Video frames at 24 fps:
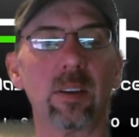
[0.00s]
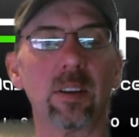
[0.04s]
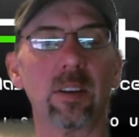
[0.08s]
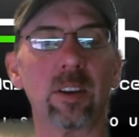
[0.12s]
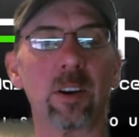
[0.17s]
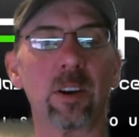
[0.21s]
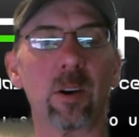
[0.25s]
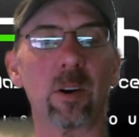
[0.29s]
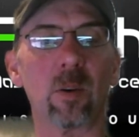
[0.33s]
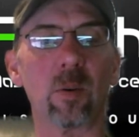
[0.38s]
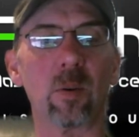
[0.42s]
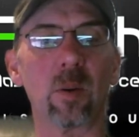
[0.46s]

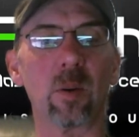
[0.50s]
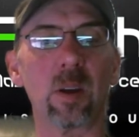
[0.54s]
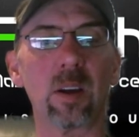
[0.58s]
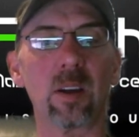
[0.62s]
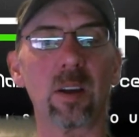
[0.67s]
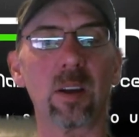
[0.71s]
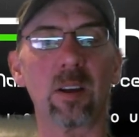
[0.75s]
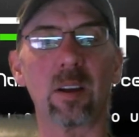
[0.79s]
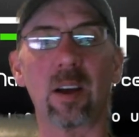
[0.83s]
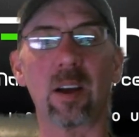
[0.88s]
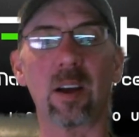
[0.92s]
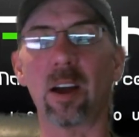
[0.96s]
You know,
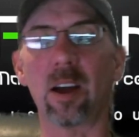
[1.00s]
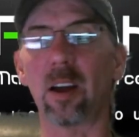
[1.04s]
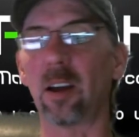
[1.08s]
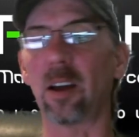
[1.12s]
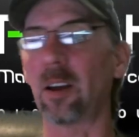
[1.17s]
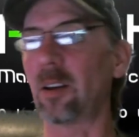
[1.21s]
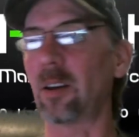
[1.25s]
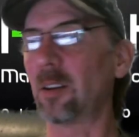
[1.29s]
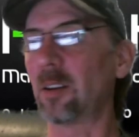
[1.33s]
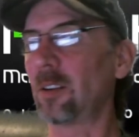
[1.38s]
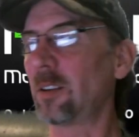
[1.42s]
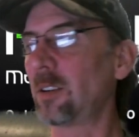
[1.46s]

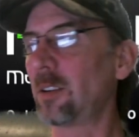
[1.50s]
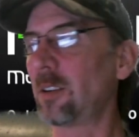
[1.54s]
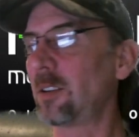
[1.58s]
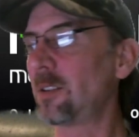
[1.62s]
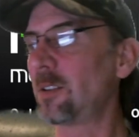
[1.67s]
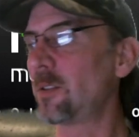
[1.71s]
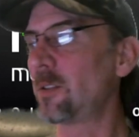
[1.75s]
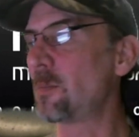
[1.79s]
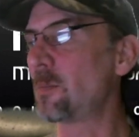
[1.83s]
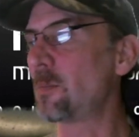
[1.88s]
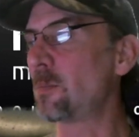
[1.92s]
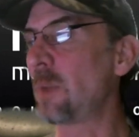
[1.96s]
uh,
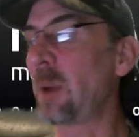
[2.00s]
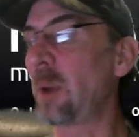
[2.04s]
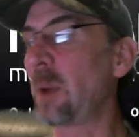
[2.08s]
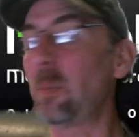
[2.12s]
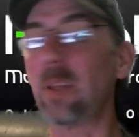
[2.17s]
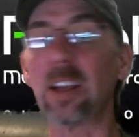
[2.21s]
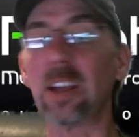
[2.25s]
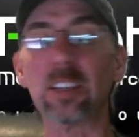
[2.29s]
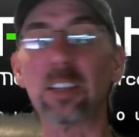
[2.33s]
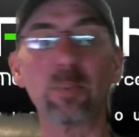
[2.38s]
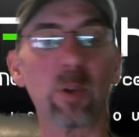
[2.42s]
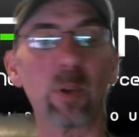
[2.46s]
maybe
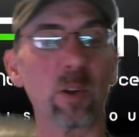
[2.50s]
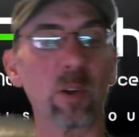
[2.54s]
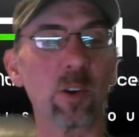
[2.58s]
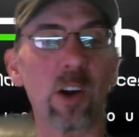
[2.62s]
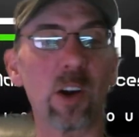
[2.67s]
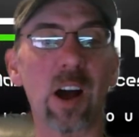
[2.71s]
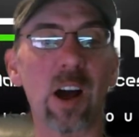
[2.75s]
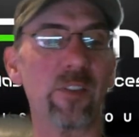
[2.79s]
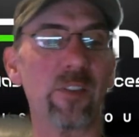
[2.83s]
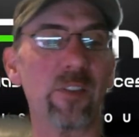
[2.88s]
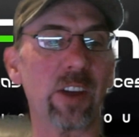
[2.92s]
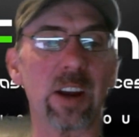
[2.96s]
they spilled
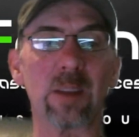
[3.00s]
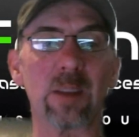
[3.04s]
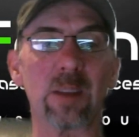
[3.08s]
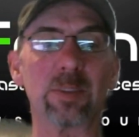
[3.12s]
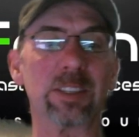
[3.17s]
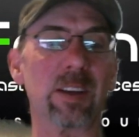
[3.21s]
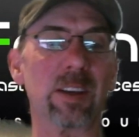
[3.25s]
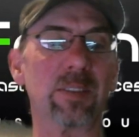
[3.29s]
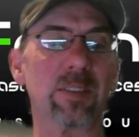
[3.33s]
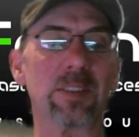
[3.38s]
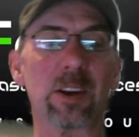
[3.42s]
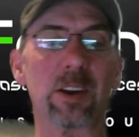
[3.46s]
coffee on
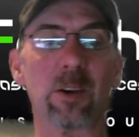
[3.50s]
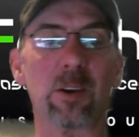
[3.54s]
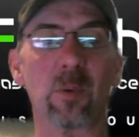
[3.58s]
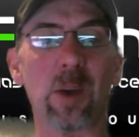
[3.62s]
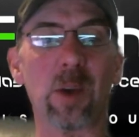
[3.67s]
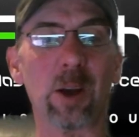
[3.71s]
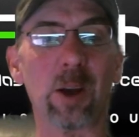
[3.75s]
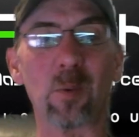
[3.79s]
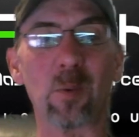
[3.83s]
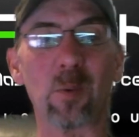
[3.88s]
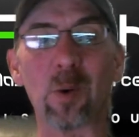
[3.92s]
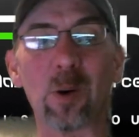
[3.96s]
themselves on their
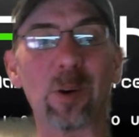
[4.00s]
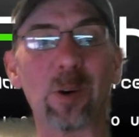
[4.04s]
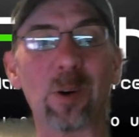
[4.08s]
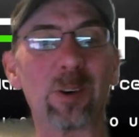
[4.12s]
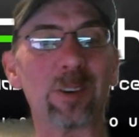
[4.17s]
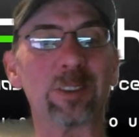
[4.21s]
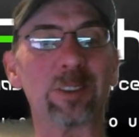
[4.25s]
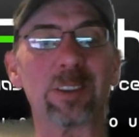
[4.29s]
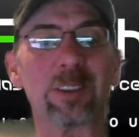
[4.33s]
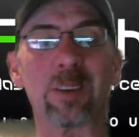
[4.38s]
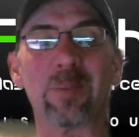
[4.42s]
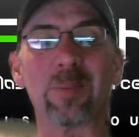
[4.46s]
way to work
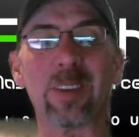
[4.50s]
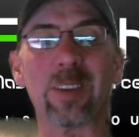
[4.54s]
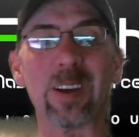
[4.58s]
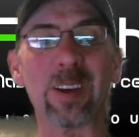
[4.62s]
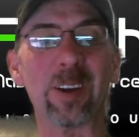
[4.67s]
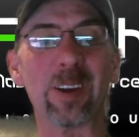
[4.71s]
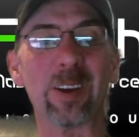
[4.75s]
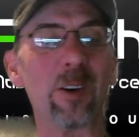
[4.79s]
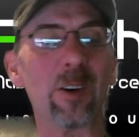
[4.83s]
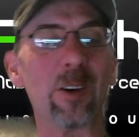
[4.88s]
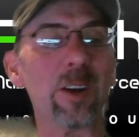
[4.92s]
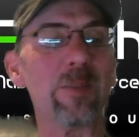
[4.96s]
or something.
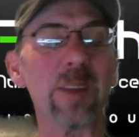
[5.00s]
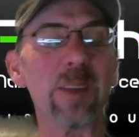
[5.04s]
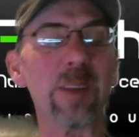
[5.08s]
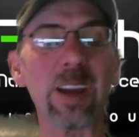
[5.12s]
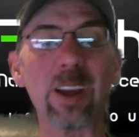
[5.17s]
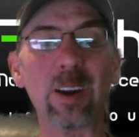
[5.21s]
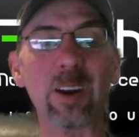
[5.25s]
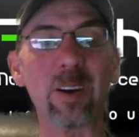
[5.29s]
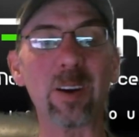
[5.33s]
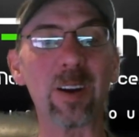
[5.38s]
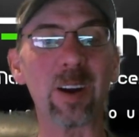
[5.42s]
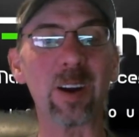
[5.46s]
You know what I
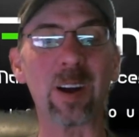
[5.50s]
mean?